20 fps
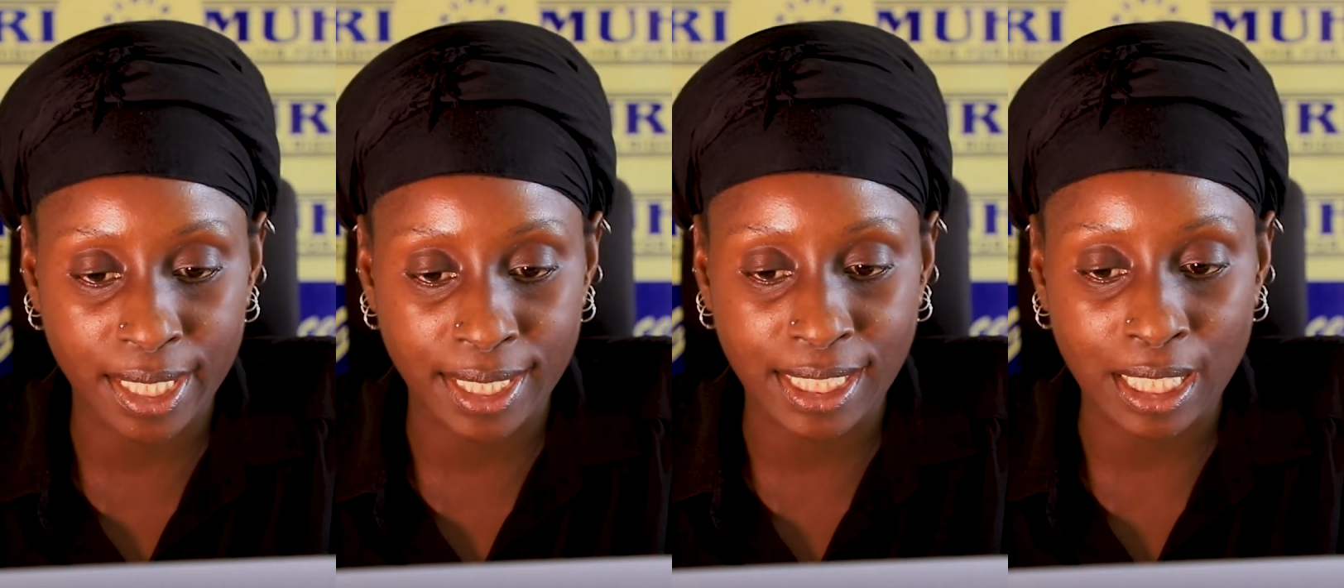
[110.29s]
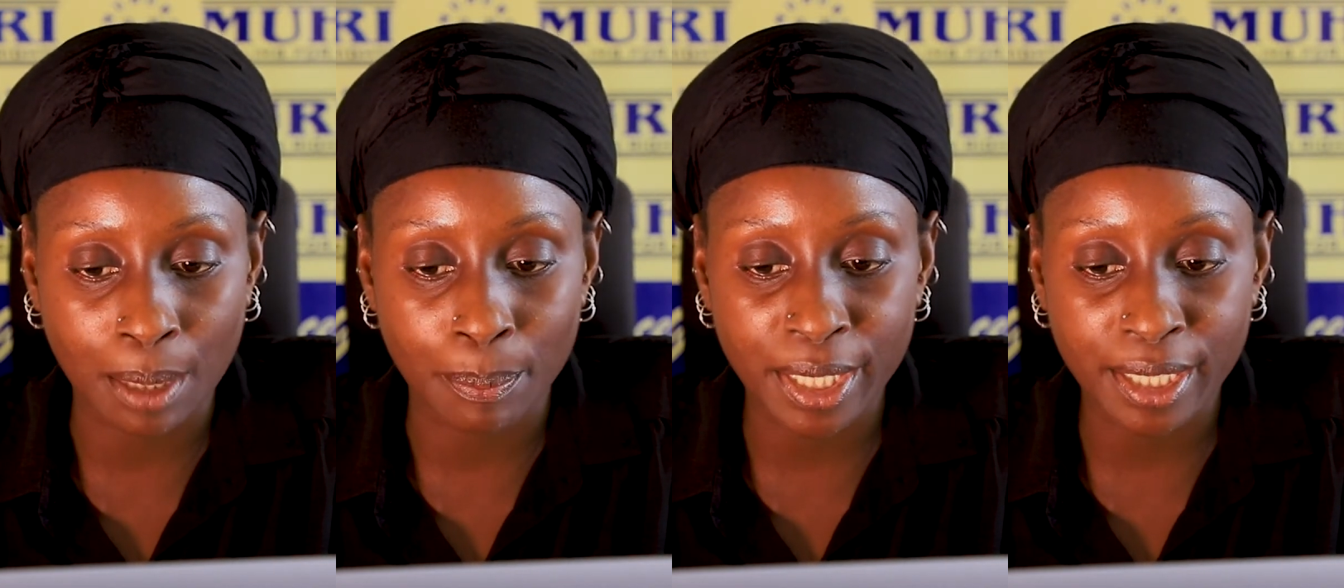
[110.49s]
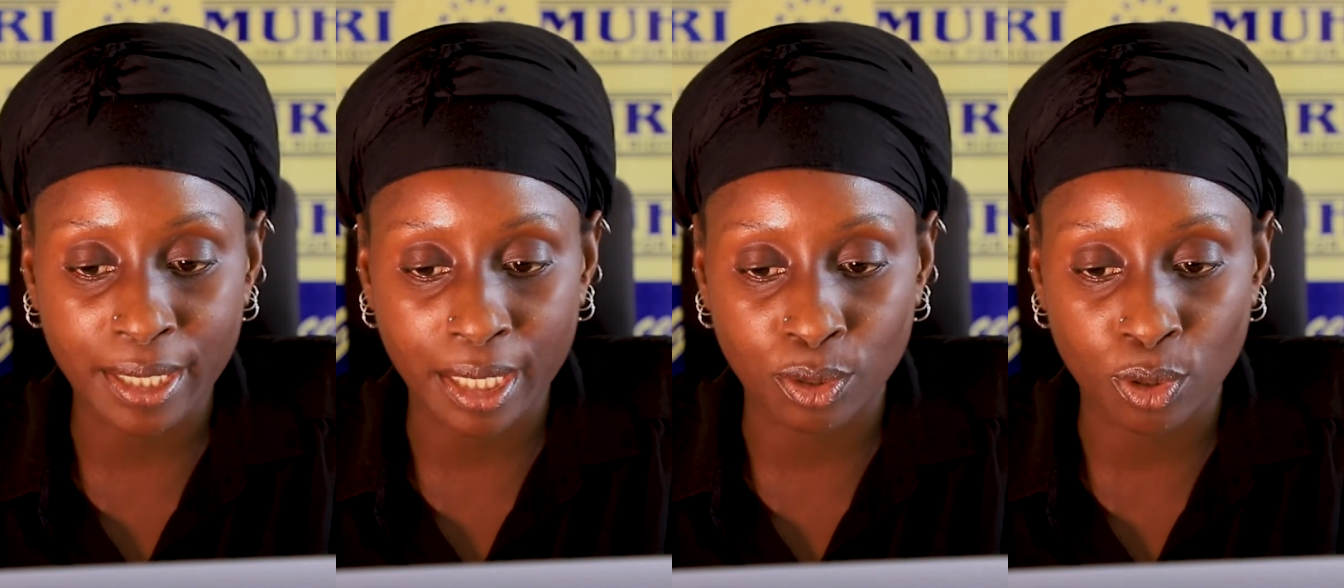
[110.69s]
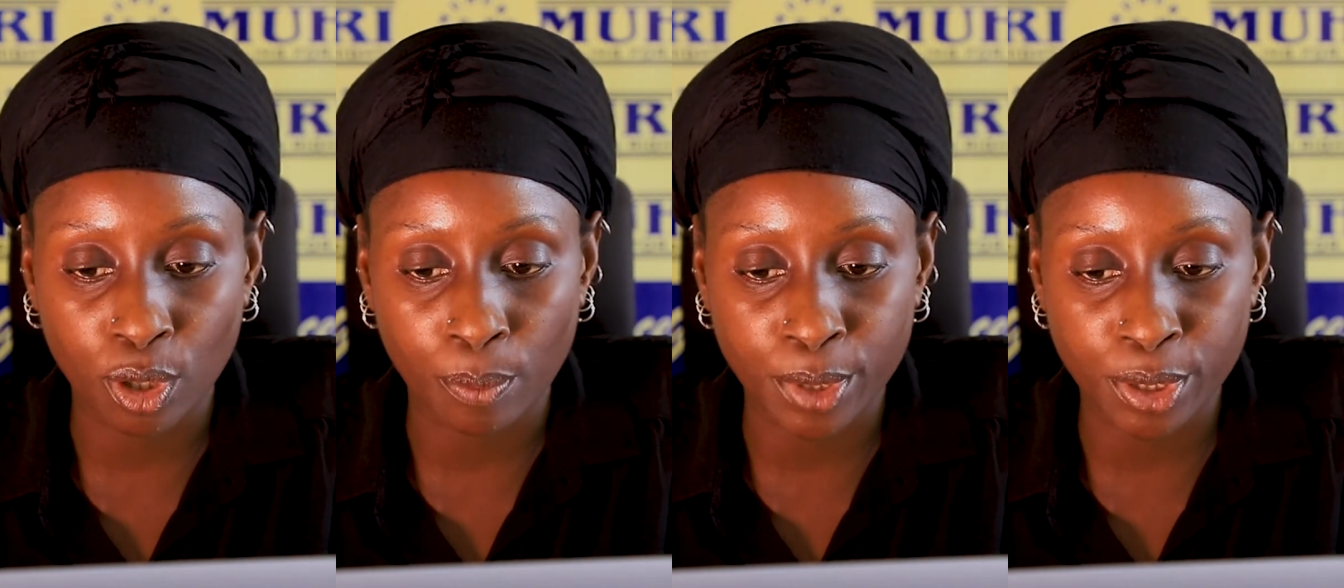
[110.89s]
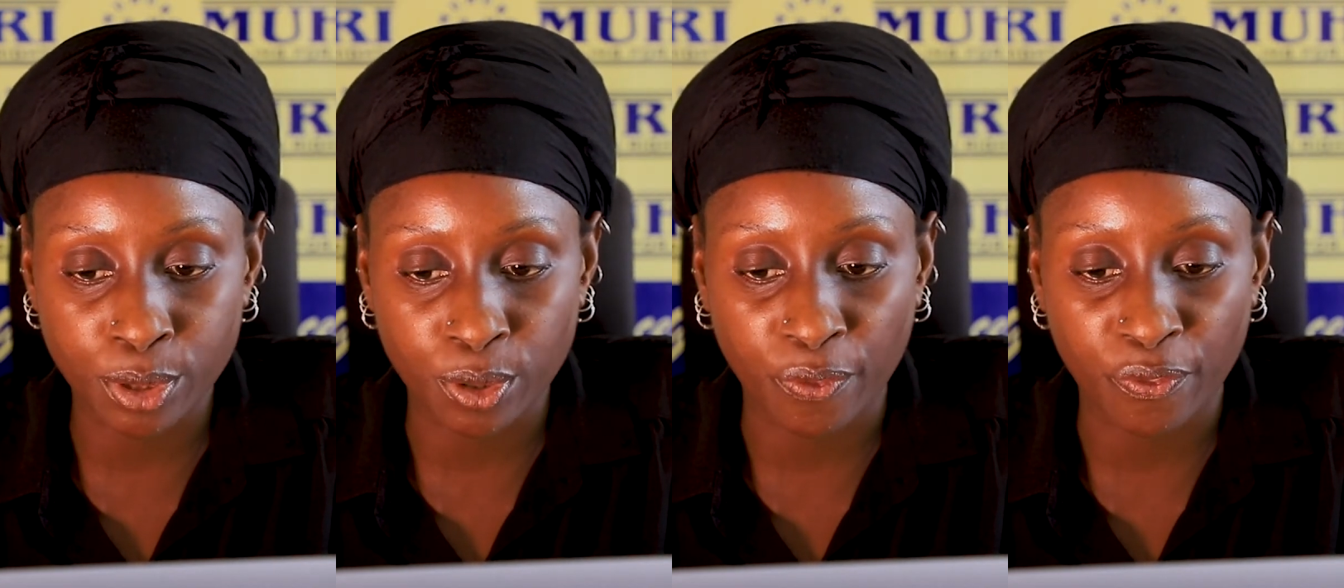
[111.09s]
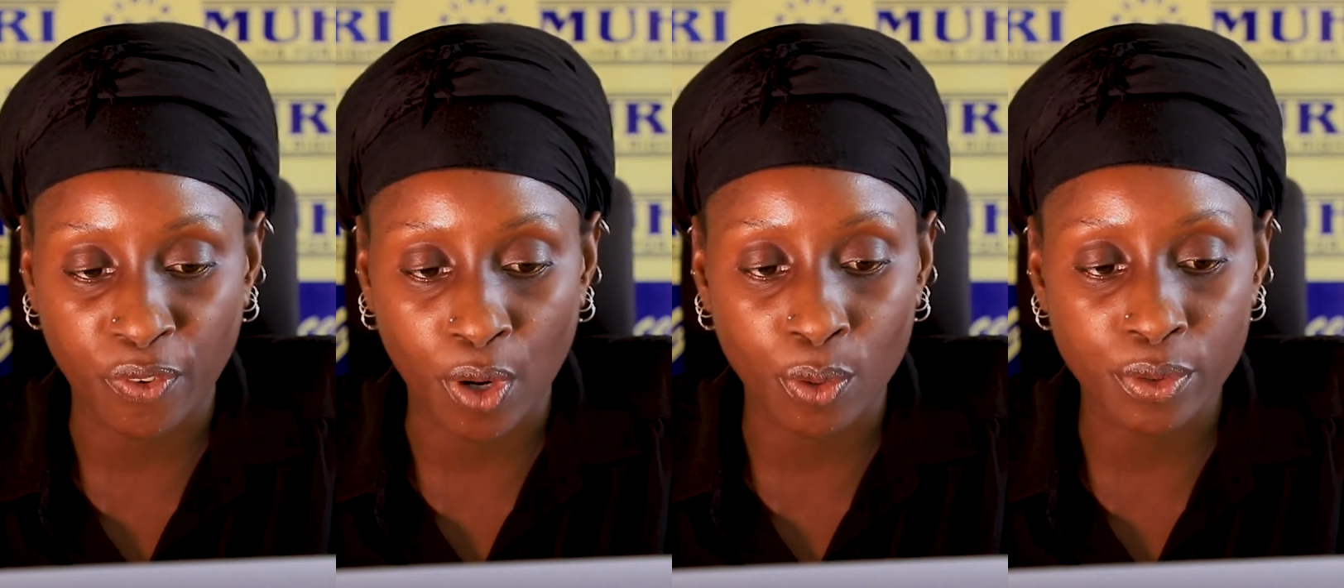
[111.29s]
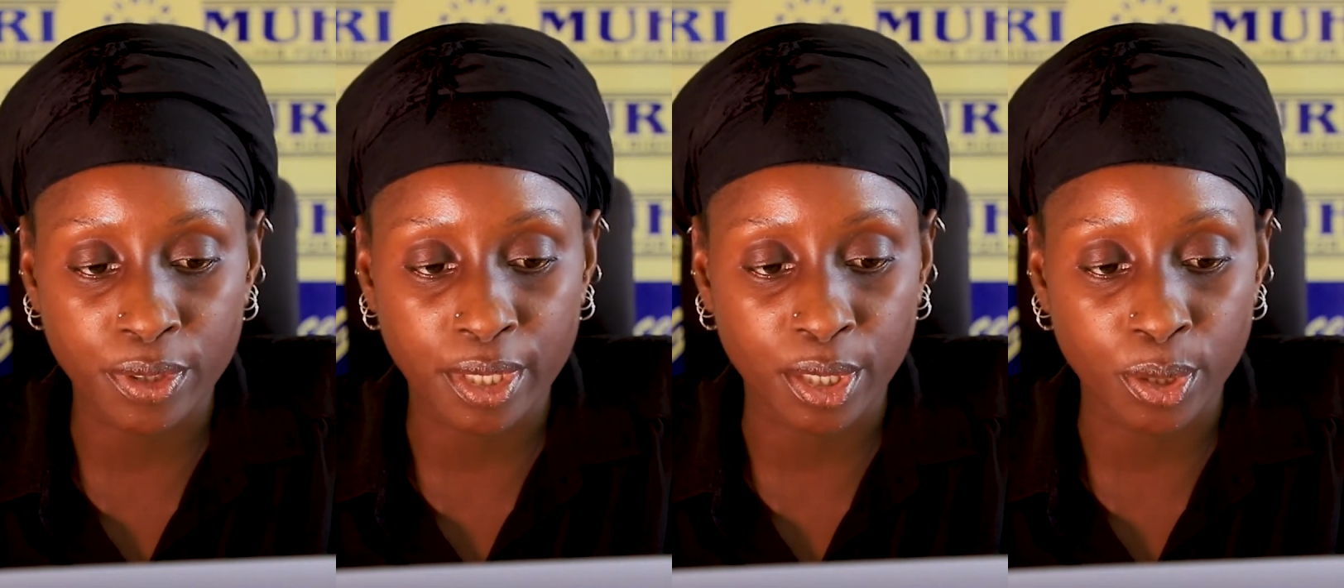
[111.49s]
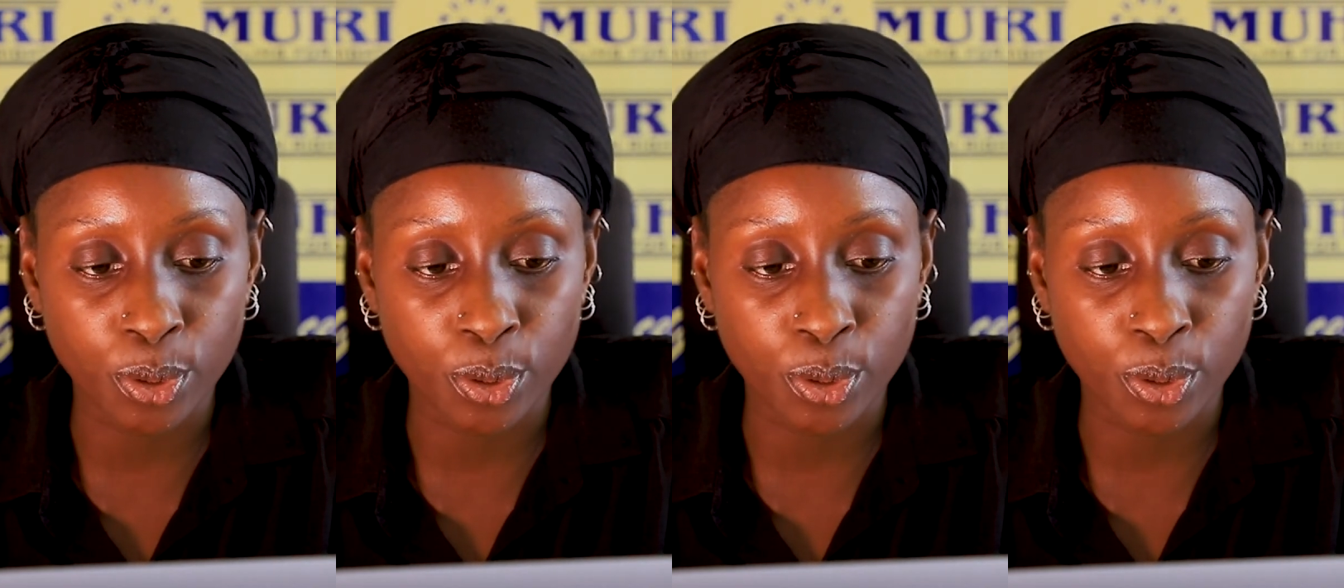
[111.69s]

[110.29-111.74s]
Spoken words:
the Inter-American Commission found